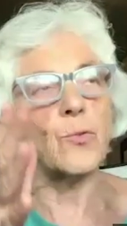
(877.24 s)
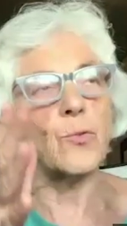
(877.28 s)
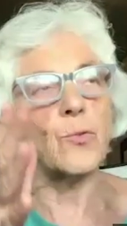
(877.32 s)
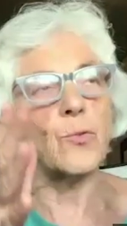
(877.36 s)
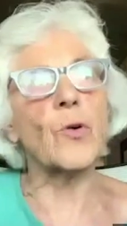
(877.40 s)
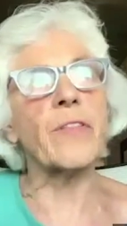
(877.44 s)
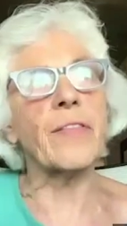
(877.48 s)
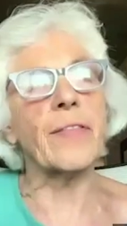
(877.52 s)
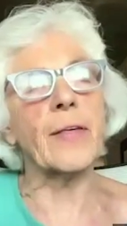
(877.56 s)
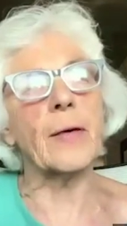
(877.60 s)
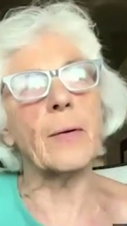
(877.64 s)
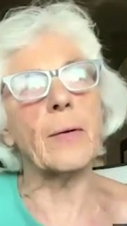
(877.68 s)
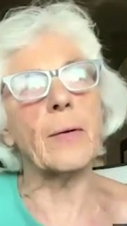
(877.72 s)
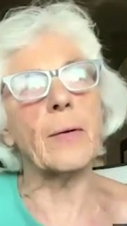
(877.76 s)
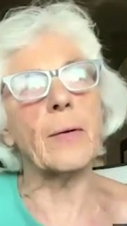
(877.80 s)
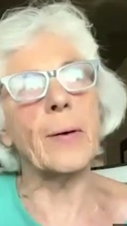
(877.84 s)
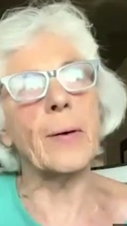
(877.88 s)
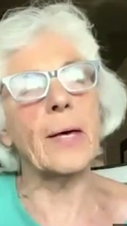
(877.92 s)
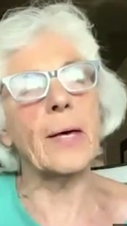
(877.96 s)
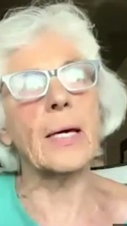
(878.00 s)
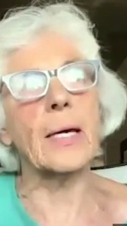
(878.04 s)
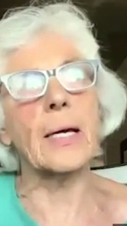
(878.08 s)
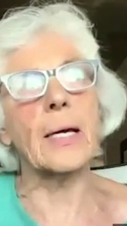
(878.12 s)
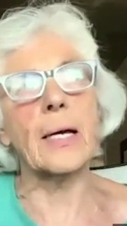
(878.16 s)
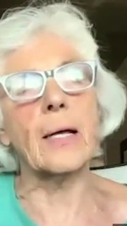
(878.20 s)
Ruthie
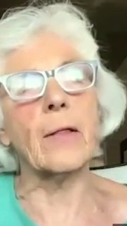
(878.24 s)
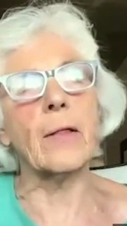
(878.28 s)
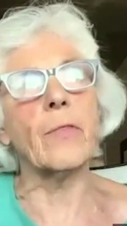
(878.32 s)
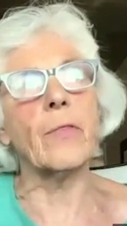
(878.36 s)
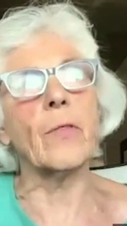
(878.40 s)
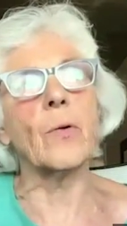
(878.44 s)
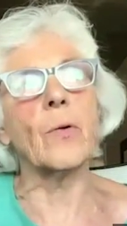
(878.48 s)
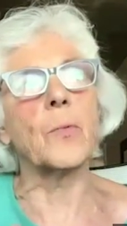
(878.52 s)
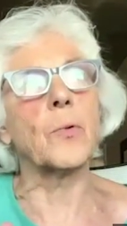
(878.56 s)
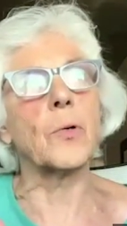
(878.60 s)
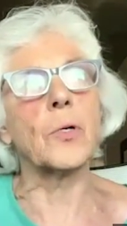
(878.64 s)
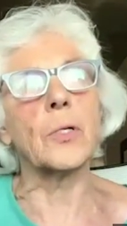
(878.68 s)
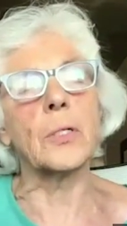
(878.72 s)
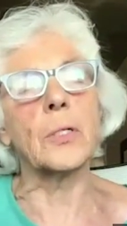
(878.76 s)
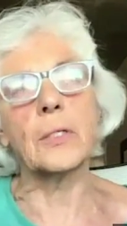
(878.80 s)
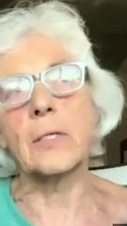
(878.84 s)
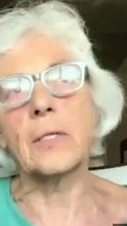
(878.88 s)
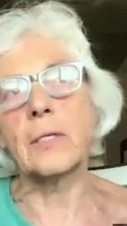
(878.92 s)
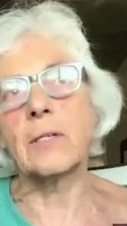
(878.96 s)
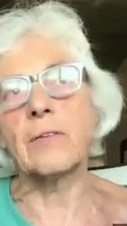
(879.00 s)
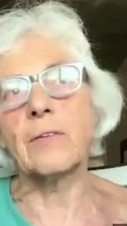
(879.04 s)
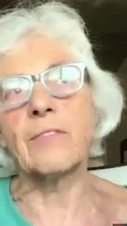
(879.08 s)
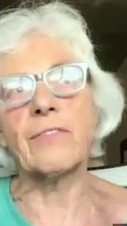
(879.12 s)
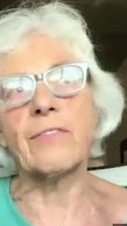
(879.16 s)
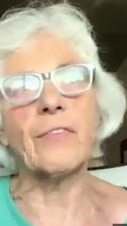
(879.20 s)
being in the
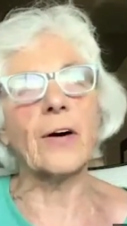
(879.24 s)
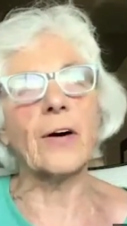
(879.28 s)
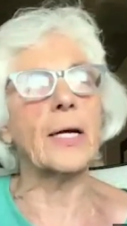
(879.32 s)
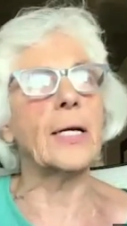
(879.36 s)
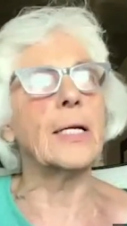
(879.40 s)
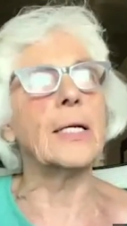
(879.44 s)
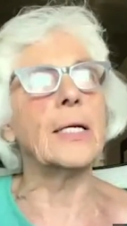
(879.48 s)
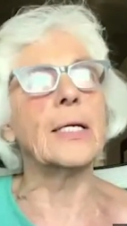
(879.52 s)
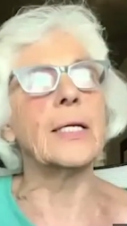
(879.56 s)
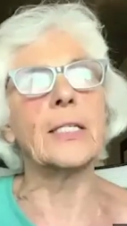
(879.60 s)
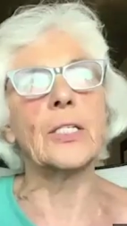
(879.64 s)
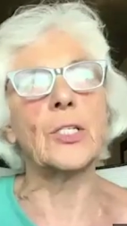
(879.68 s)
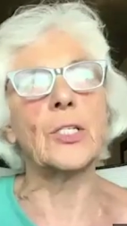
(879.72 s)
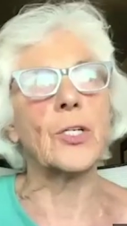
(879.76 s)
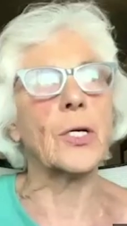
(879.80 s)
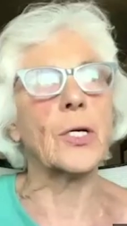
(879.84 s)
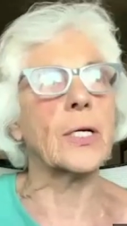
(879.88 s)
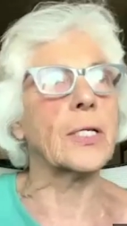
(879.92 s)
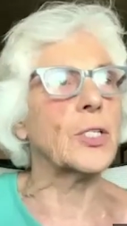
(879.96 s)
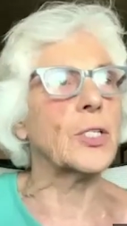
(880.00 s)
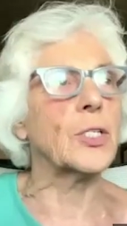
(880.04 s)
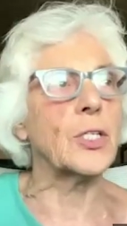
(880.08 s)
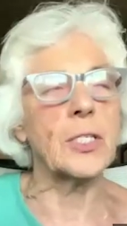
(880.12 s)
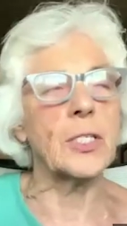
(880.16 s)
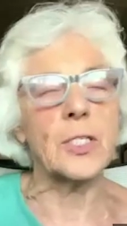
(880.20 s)
world fighting
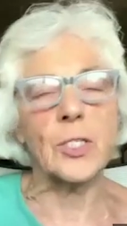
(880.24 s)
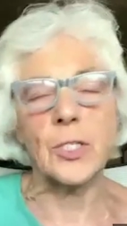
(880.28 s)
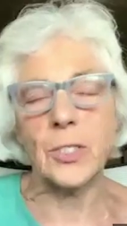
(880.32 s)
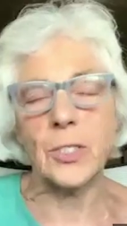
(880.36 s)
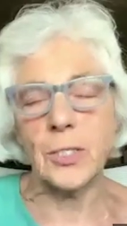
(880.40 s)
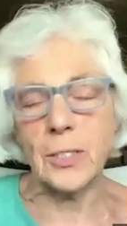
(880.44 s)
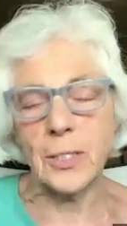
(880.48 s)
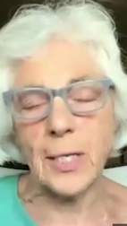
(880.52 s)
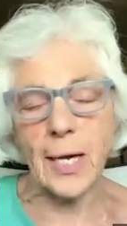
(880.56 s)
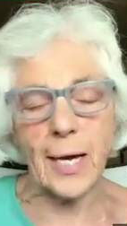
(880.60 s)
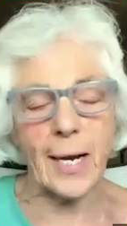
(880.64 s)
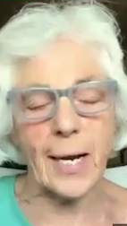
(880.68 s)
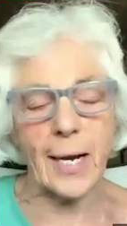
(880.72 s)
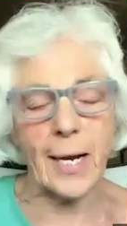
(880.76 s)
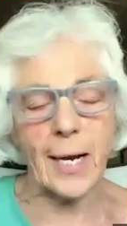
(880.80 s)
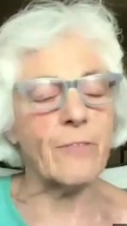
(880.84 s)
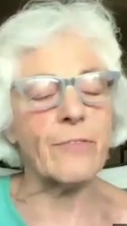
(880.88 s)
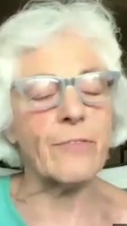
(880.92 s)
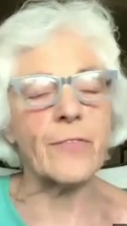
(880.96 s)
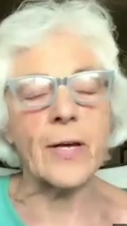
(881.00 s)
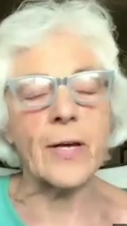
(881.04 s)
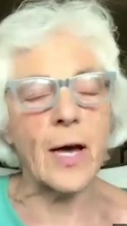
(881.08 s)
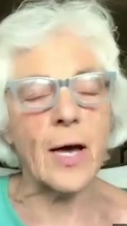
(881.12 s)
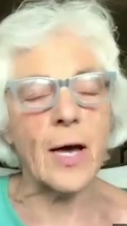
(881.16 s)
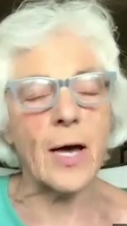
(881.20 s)
injustice at
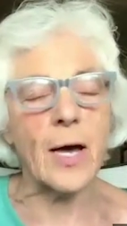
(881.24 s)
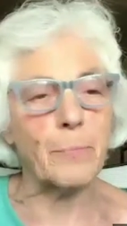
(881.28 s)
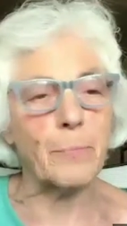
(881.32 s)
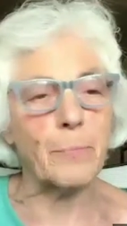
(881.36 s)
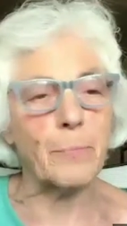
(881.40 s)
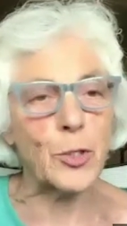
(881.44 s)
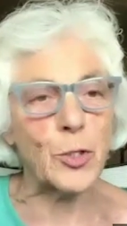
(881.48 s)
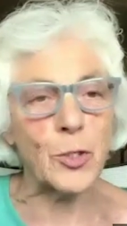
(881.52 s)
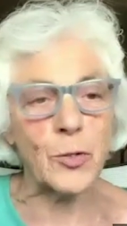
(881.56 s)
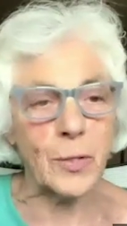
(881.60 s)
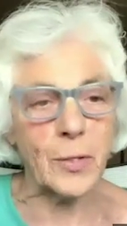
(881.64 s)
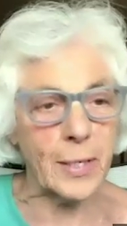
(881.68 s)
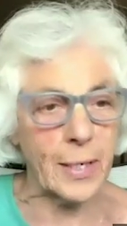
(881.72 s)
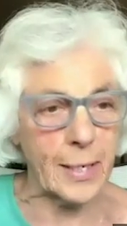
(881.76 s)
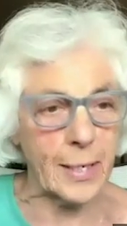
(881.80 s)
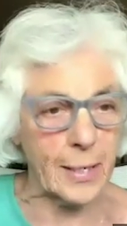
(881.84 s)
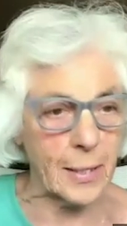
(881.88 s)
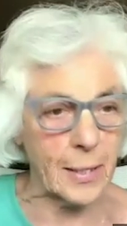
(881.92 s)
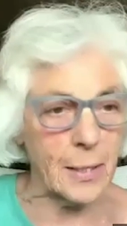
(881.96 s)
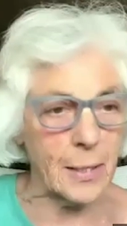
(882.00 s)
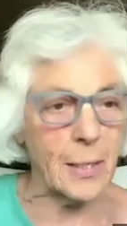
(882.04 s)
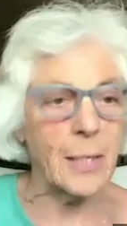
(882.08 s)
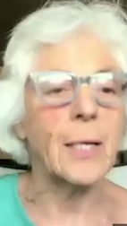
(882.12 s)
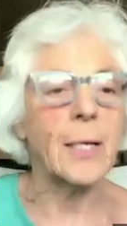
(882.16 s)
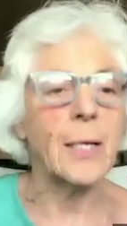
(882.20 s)
every
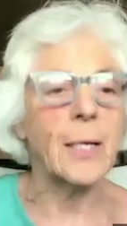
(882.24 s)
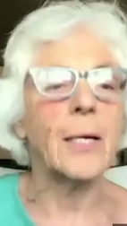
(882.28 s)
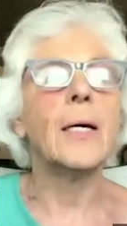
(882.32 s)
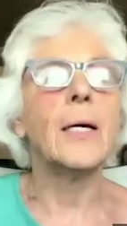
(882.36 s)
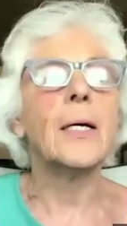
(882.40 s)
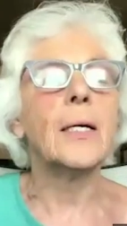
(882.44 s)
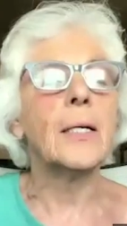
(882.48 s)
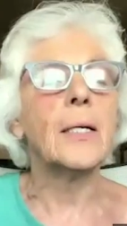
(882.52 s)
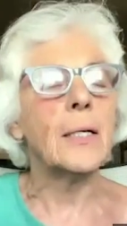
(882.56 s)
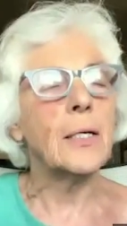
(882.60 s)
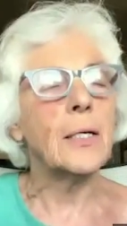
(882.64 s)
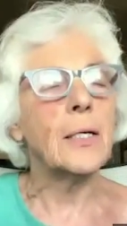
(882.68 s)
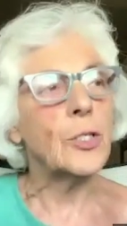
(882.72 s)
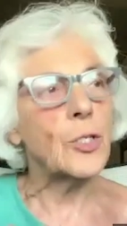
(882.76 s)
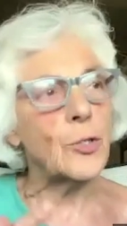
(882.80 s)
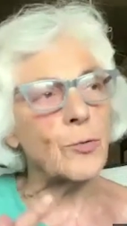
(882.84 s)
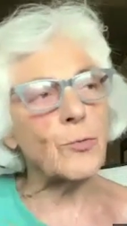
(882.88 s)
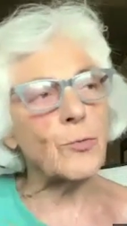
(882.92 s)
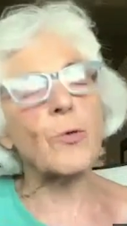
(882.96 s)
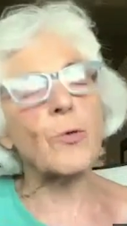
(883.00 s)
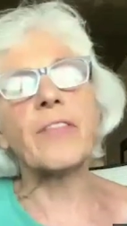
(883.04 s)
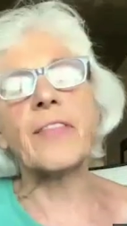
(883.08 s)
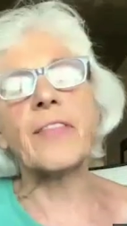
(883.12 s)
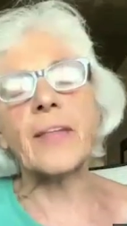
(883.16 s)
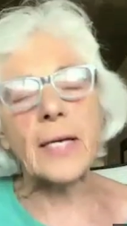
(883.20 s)
opportunity to
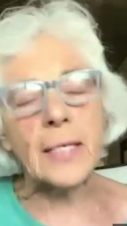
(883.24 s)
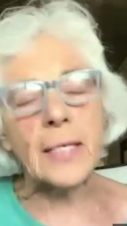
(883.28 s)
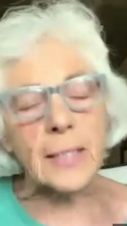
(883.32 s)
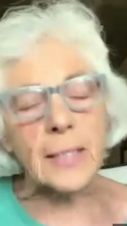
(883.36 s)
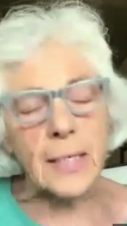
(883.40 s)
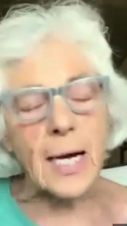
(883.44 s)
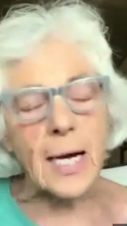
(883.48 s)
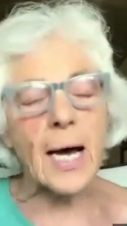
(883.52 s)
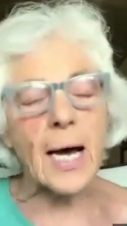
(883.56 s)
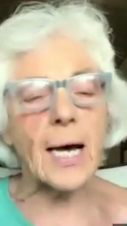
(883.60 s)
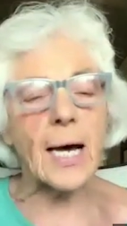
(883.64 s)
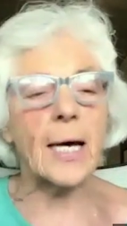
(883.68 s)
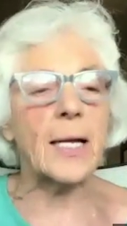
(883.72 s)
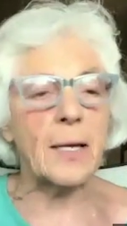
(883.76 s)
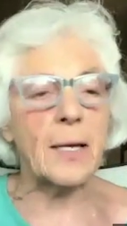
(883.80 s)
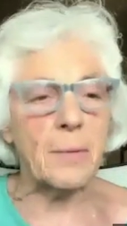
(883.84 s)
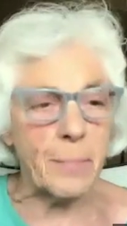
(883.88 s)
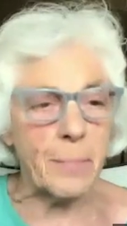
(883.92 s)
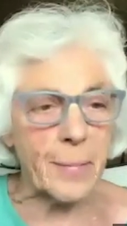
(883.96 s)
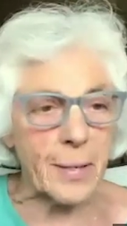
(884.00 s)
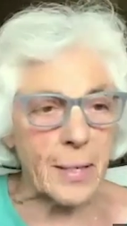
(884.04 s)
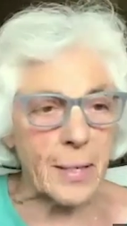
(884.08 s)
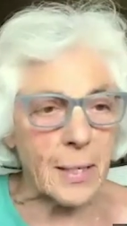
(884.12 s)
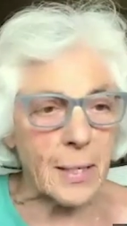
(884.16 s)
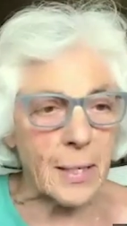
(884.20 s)
Ruthie and Connie
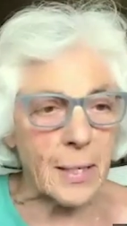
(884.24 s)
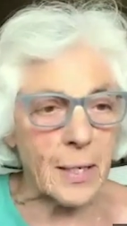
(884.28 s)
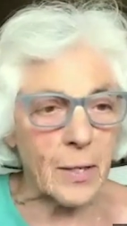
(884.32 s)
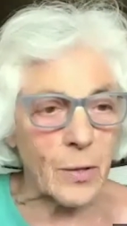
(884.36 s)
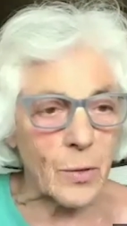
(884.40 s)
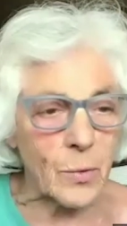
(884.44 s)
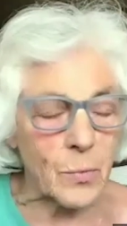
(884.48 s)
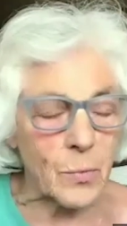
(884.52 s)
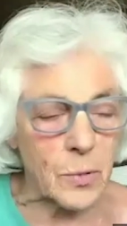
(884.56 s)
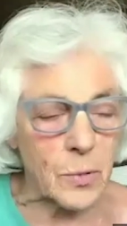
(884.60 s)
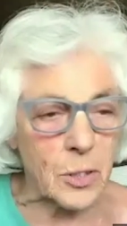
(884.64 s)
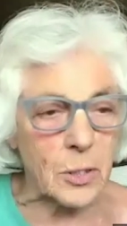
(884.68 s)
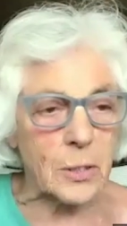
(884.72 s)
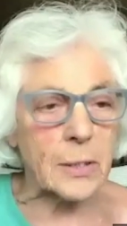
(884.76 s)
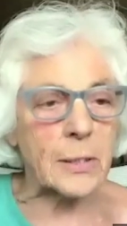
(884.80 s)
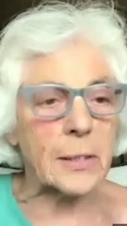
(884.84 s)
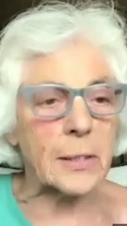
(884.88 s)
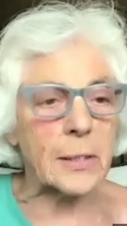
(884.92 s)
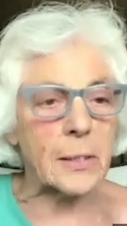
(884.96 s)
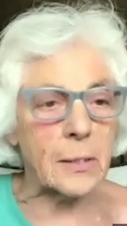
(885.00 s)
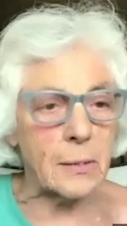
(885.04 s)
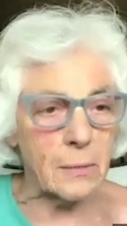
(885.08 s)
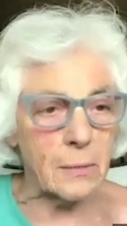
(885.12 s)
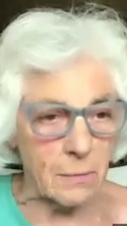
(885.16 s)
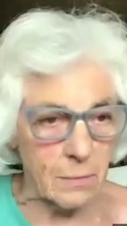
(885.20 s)
being in the
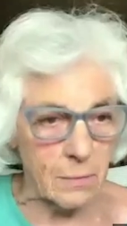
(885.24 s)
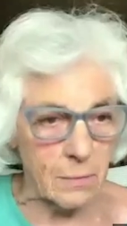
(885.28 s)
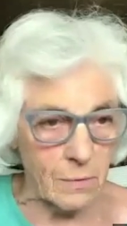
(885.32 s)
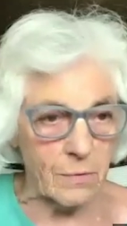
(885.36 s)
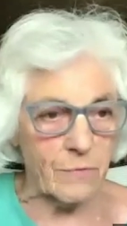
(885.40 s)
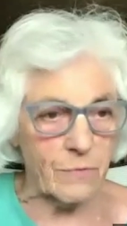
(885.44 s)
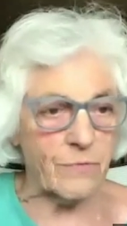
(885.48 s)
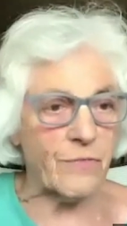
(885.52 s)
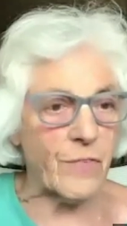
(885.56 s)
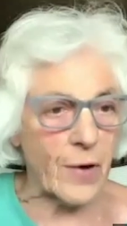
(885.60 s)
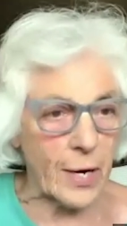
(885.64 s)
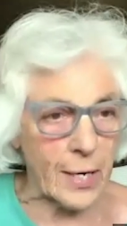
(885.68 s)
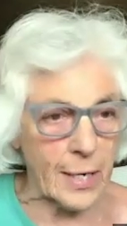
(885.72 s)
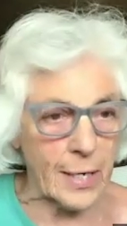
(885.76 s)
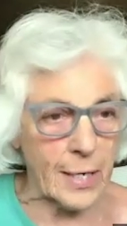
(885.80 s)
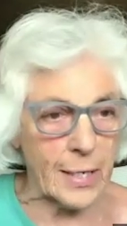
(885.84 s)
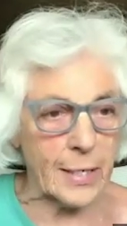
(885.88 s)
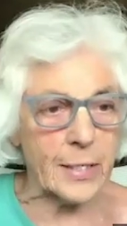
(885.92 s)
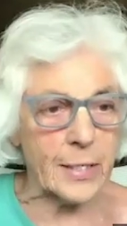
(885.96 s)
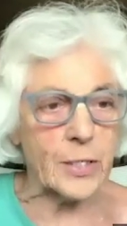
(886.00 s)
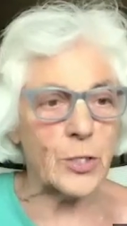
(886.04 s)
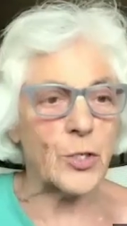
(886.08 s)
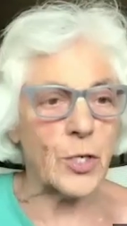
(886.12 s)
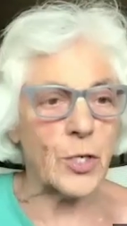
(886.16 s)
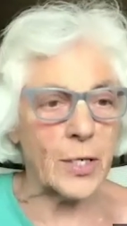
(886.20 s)
world
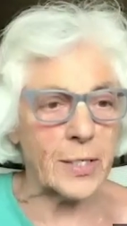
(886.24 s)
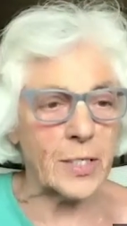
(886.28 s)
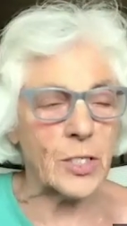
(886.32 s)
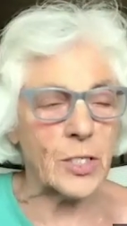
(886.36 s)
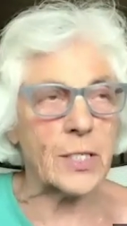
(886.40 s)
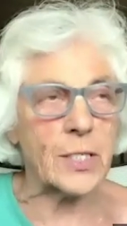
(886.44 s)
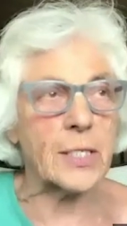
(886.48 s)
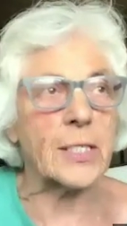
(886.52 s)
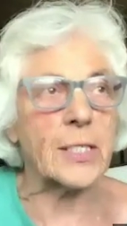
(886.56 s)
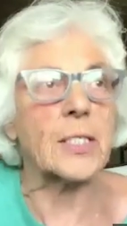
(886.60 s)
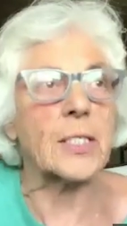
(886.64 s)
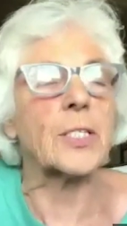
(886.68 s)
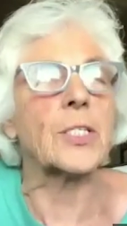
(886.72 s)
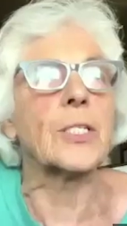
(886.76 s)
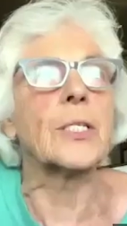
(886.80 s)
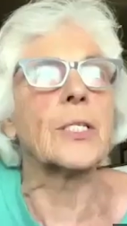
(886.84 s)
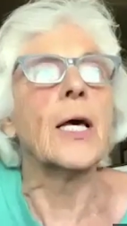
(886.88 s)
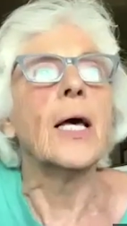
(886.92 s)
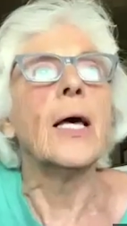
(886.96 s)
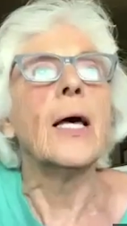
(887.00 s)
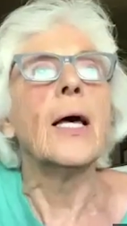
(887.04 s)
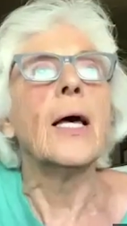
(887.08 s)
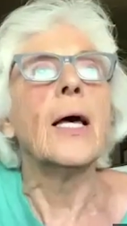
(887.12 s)
fighting injustice